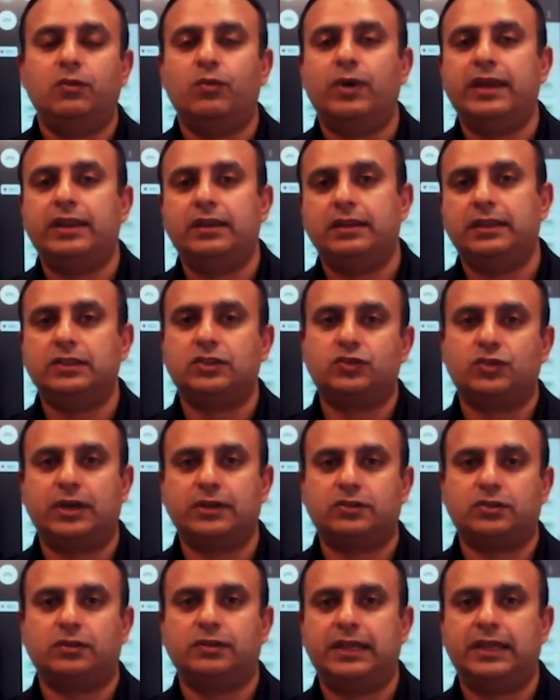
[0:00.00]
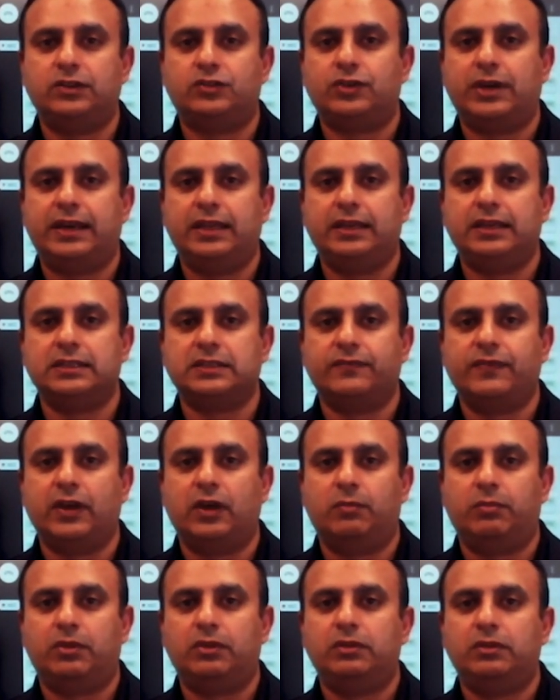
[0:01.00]
when instructor-led training is
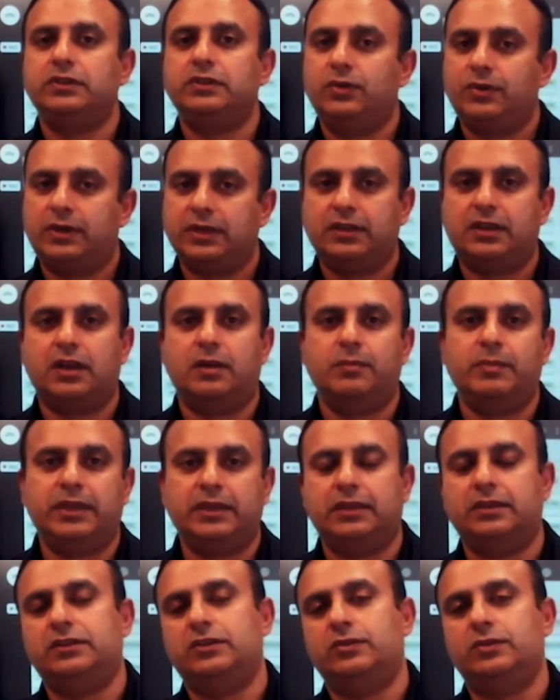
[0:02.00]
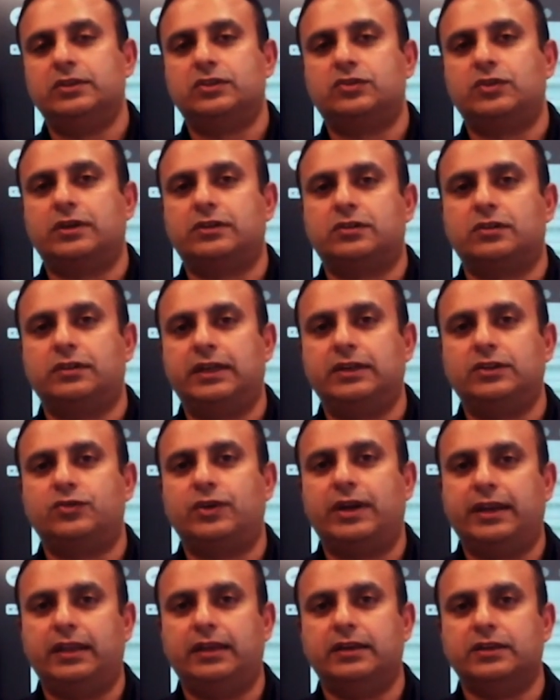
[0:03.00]
available, you can come in and do instructor-led
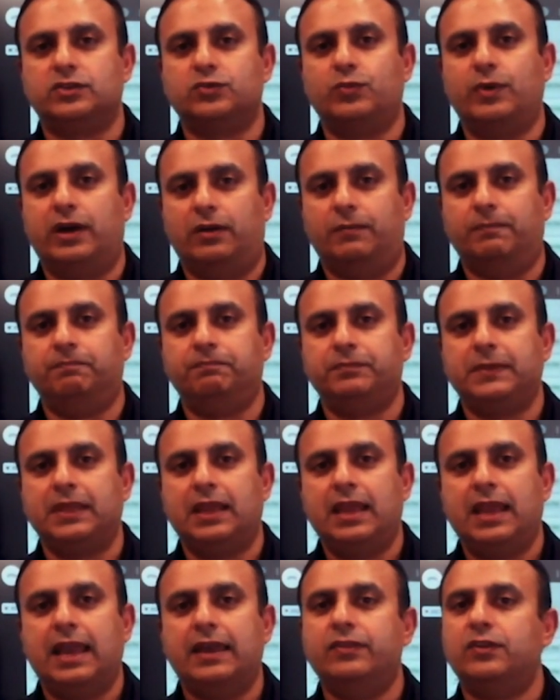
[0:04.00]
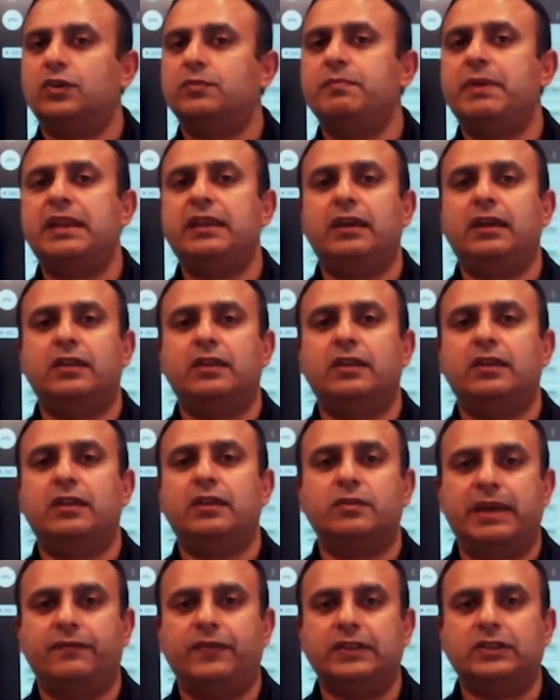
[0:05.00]
training as well. And there are many other
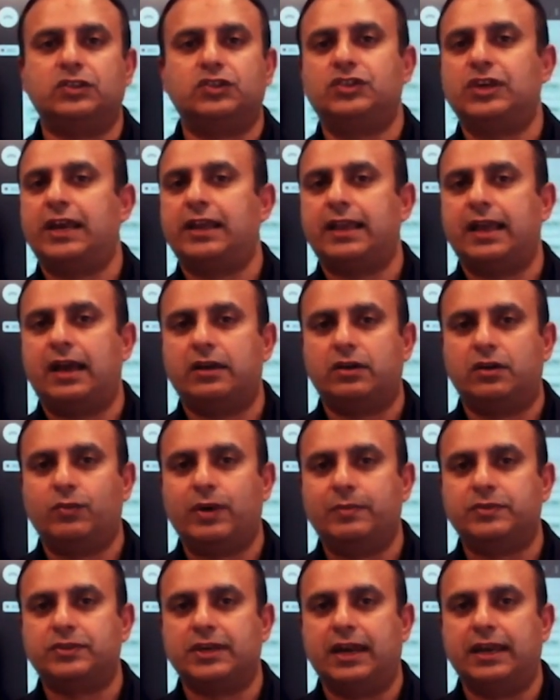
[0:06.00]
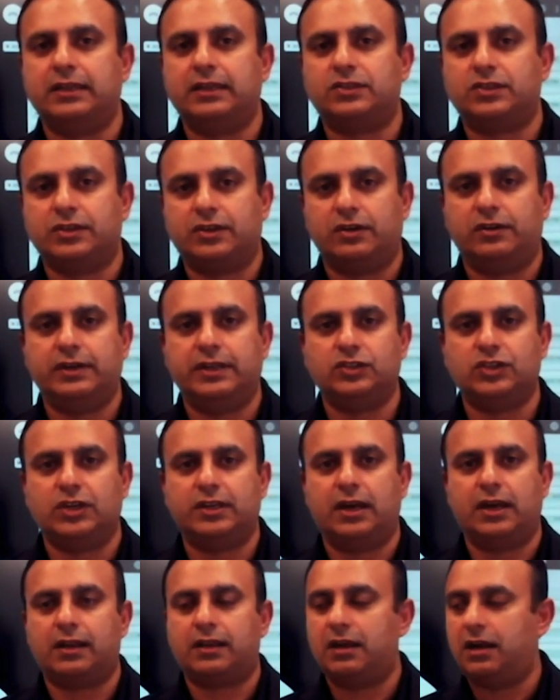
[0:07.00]
benefits. Check out our website,
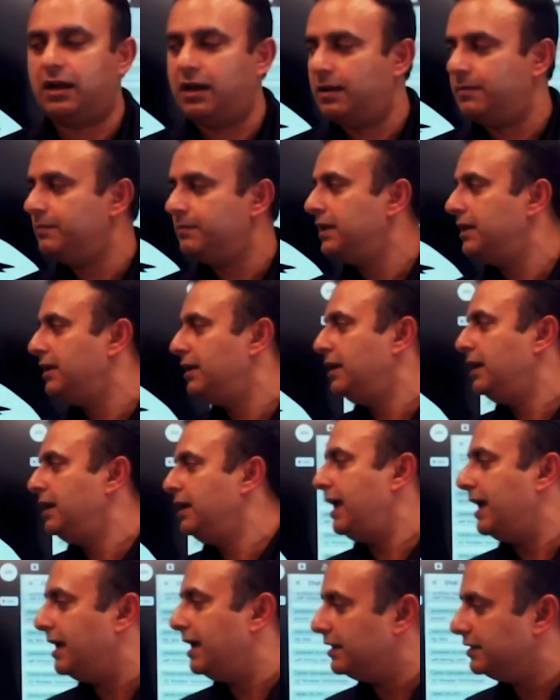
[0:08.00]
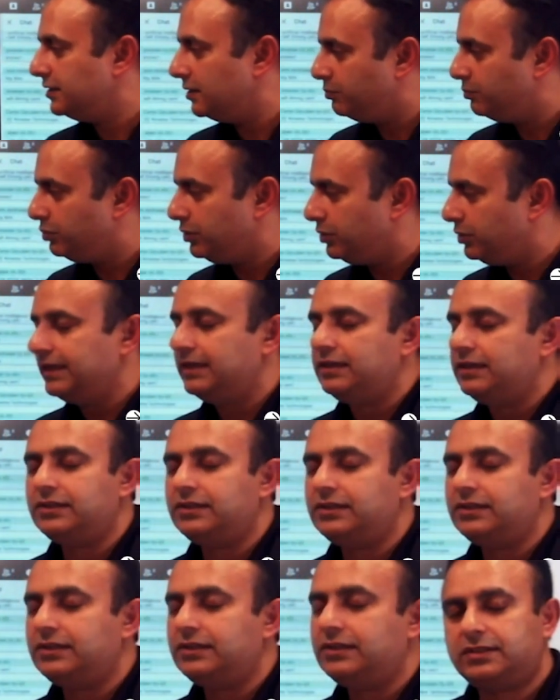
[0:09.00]
secureninja.com, and please